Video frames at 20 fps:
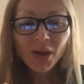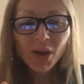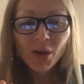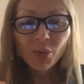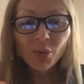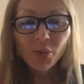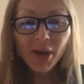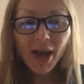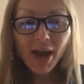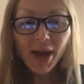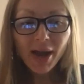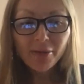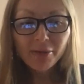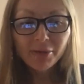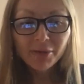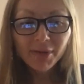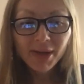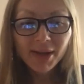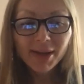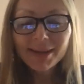we have
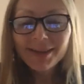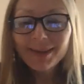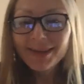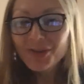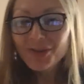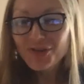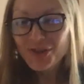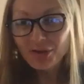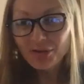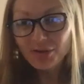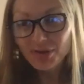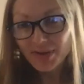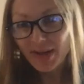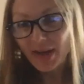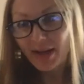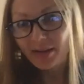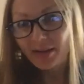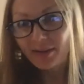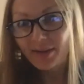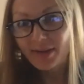the leading
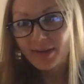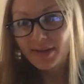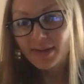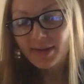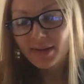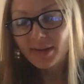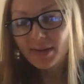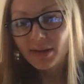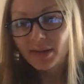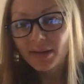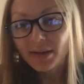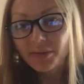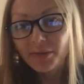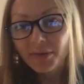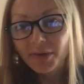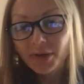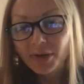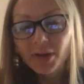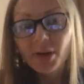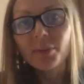geroscientist in the
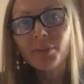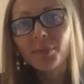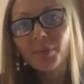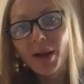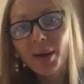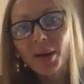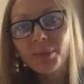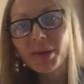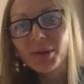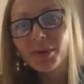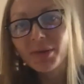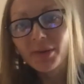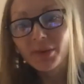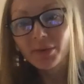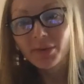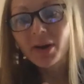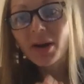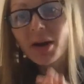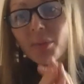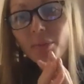field. Uh, I mean, there,
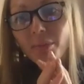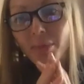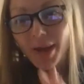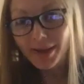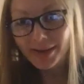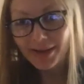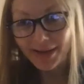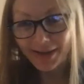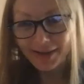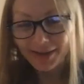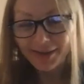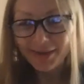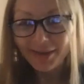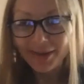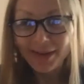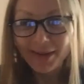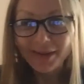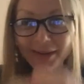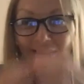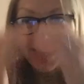there, are many, and
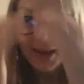and